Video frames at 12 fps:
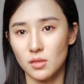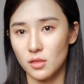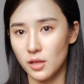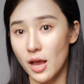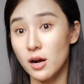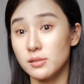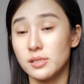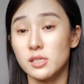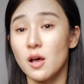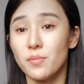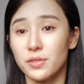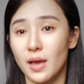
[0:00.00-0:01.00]
There's
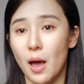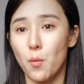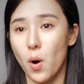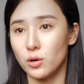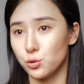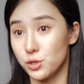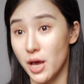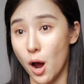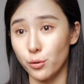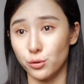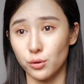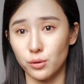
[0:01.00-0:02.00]
something I want to
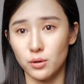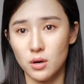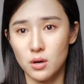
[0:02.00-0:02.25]
tell you.